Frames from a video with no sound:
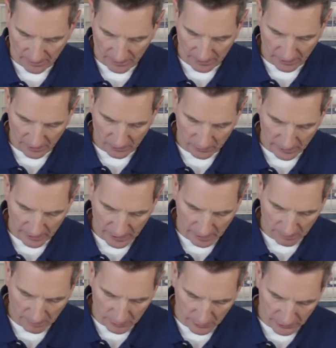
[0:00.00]
the
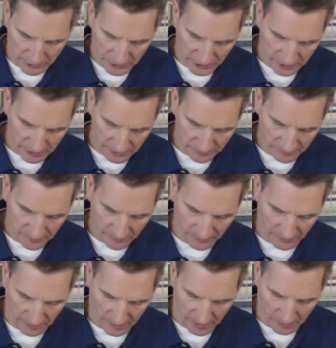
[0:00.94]
threaded portion
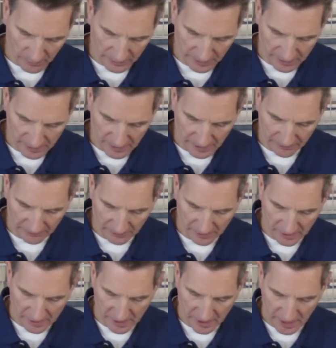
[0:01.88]
with the
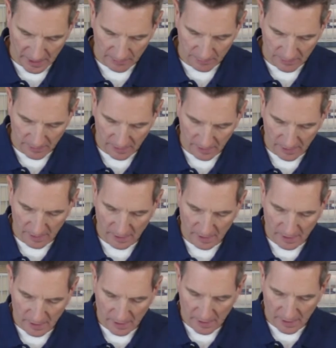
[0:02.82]
Teflon tape.
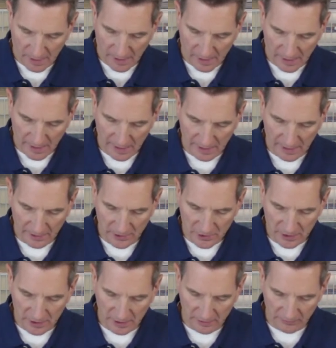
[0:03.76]
Again, I
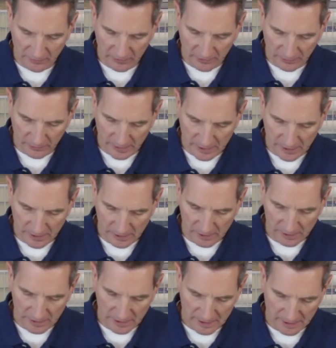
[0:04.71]
usually give it 3
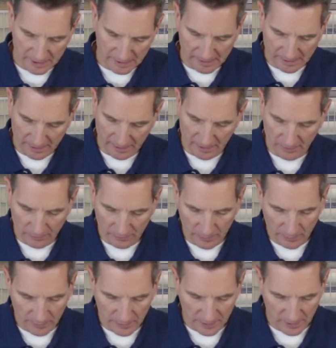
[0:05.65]
turns.
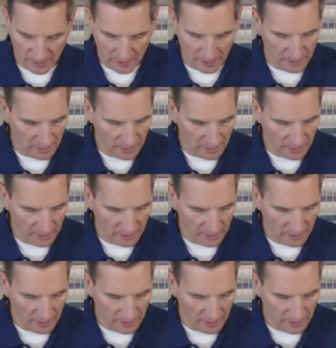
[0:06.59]
Whoops.